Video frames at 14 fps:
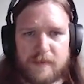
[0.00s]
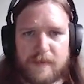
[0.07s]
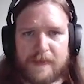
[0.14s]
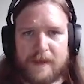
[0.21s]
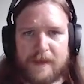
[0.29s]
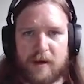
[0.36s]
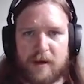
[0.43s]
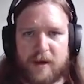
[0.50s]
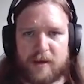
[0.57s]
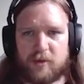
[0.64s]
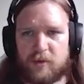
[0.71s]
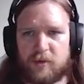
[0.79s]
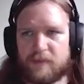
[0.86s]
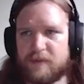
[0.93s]
Alright,
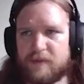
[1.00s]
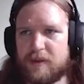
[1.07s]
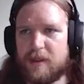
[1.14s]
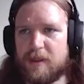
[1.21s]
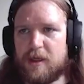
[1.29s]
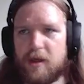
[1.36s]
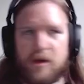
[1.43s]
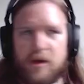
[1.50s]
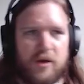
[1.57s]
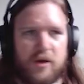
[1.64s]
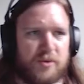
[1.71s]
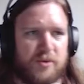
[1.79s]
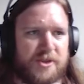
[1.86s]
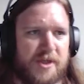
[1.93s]
cool.
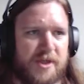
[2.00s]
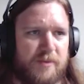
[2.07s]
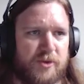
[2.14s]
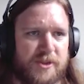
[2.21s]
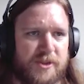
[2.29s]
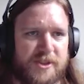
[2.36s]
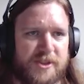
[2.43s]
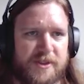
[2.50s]
Onwards and upwards.